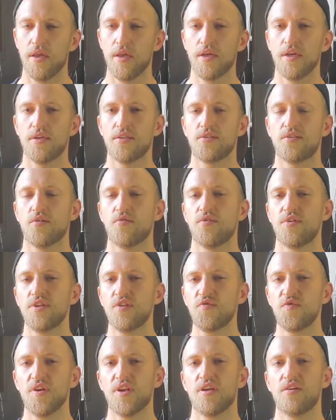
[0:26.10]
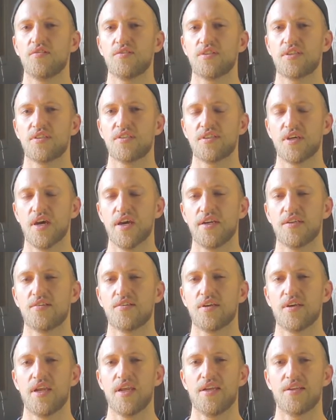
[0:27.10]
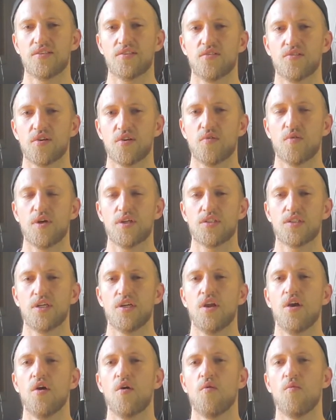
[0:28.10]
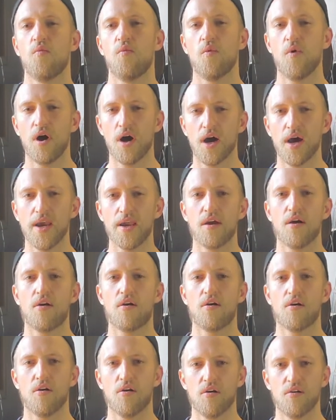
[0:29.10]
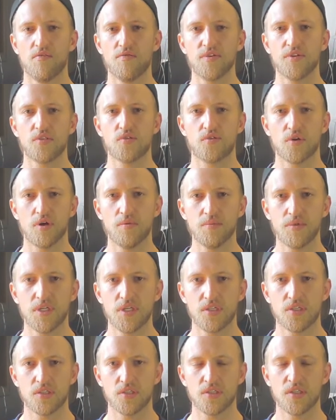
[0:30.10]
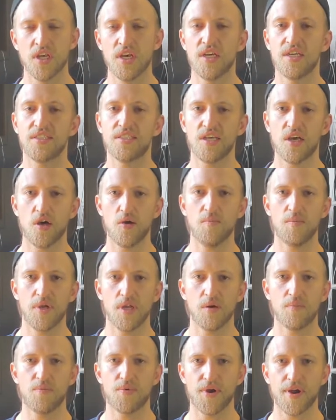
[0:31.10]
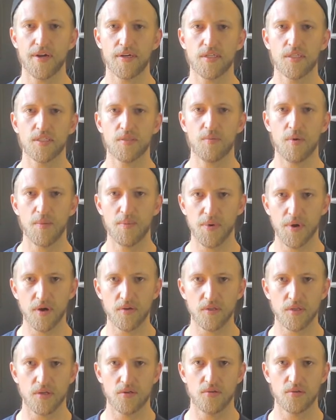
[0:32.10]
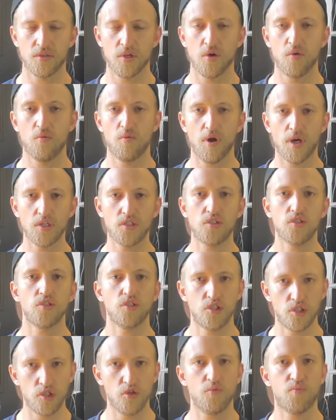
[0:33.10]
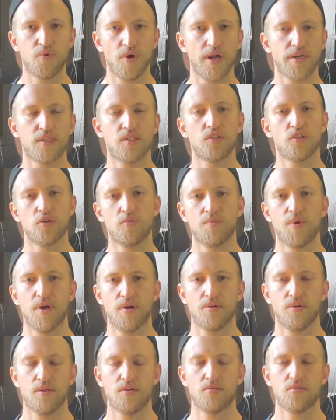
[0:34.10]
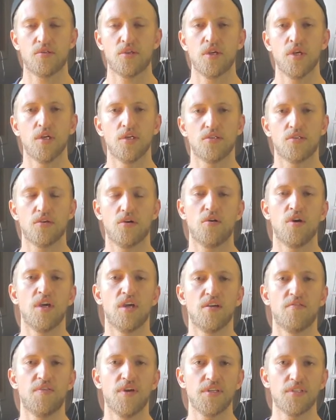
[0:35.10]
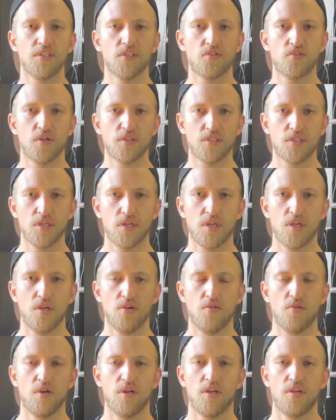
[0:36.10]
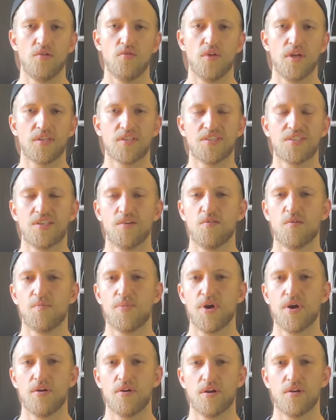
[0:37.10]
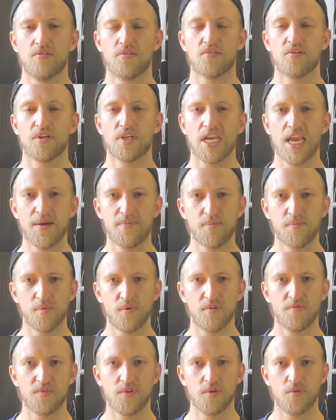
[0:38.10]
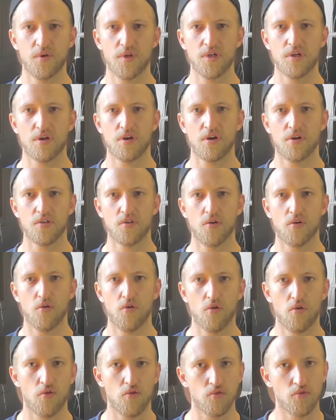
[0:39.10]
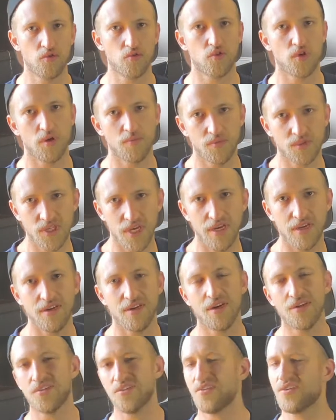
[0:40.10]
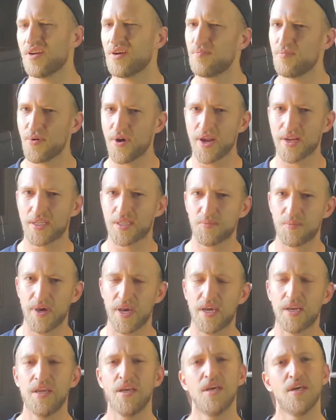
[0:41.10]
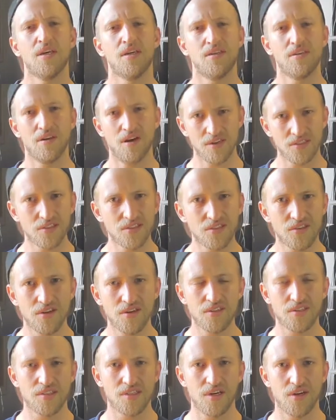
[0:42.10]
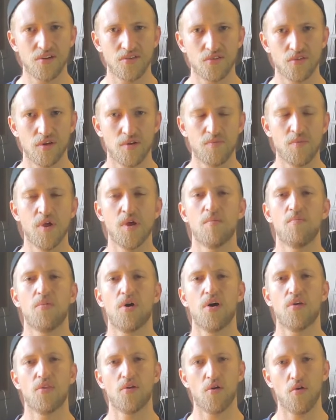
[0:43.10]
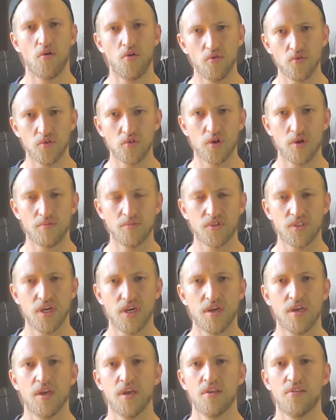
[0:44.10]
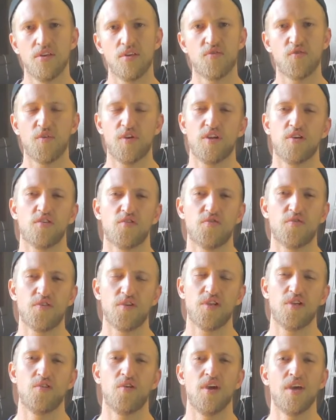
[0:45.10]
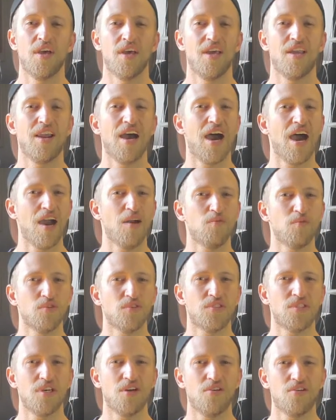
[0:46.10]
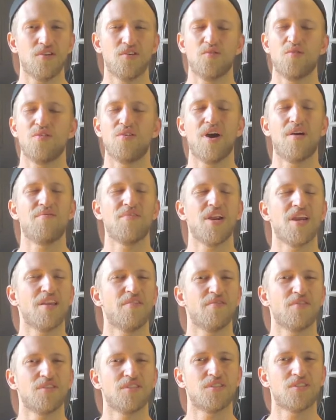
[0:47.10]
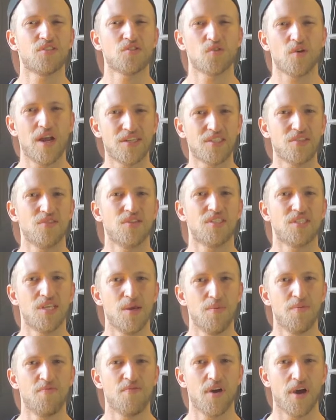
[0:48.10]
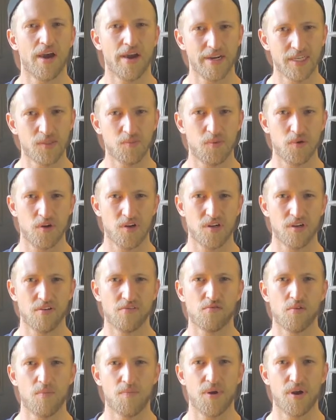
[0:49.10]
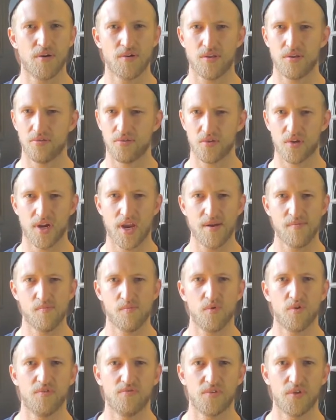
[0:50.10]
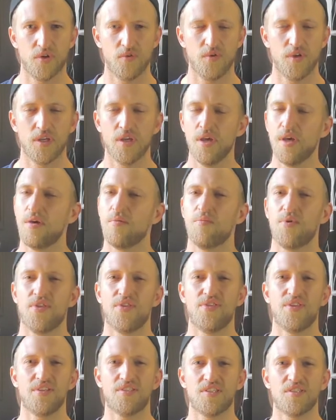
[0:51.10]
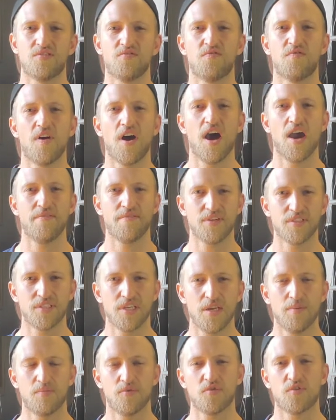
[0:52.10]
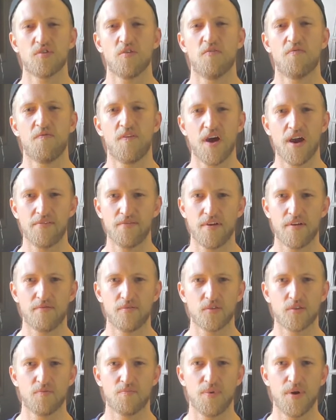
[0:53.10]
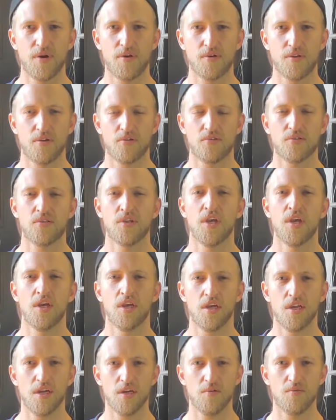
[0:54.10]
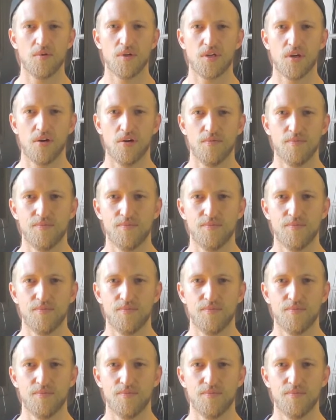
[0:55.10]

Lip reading: And so this video is designed to answer the question, why are all these drum teachers telling me to practice my paradiddles? Why should you practice your paradiddles? So if that's interesting to you and you'd like to see what paradiddles are capable of doing on the whole drum set, not just on a practice pad, not just on a snare drum, but on the whole drum set, this video is for you. And I will tell you, I'm not even scratching the tip of the iceberg of what paradiddles are capable of doing, but this is 5 examples. So 5 levels of paradiddles. Here we go.